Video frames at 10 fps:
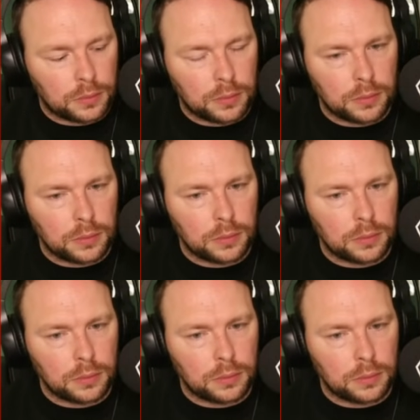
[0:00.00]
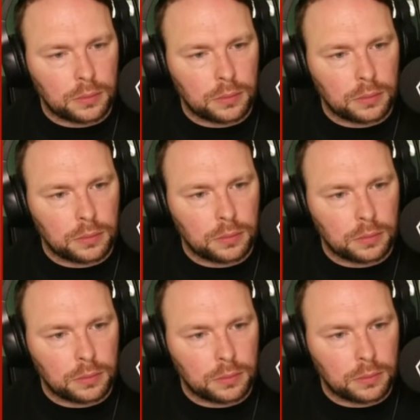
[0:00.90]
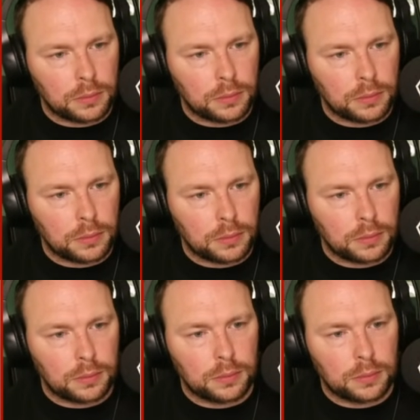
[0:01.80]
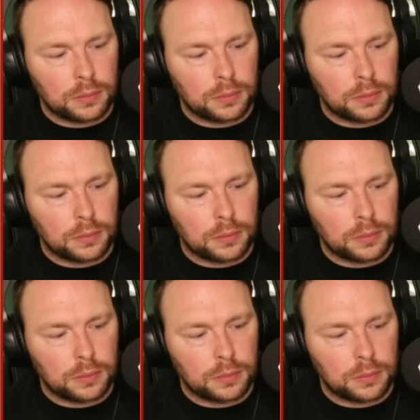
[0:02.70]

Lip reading: (not speaking)